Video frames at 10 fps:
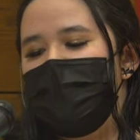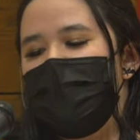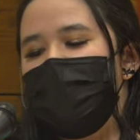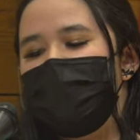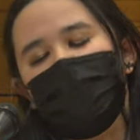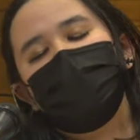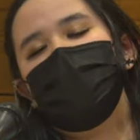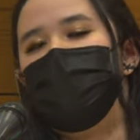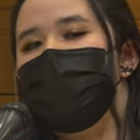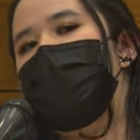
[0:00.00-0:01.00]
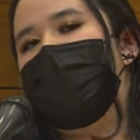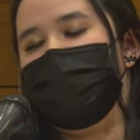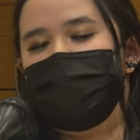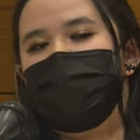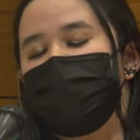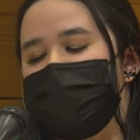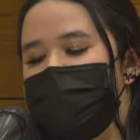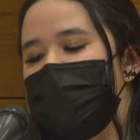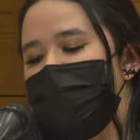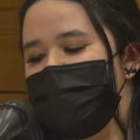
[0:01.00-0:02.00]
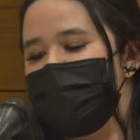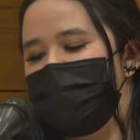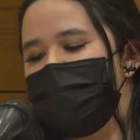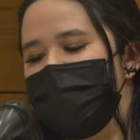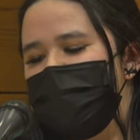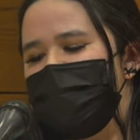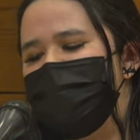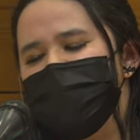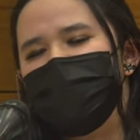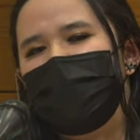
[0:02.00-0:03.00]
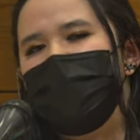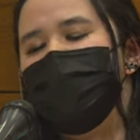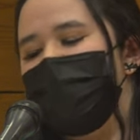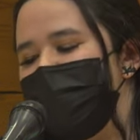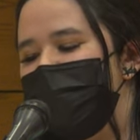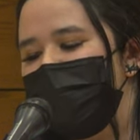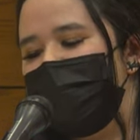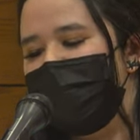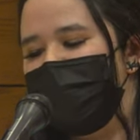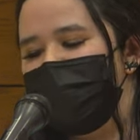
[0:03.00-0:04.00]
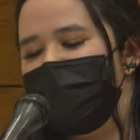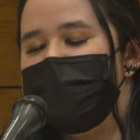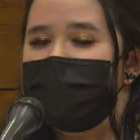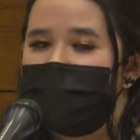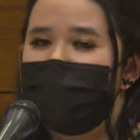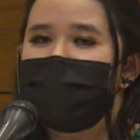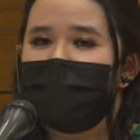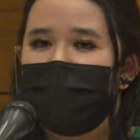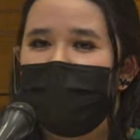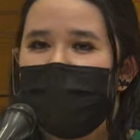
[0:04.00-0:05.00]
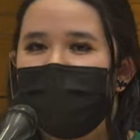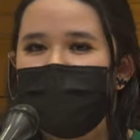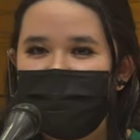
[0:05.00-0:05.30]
If only you had wisdom for your age, just like I am much too wise as I am so young.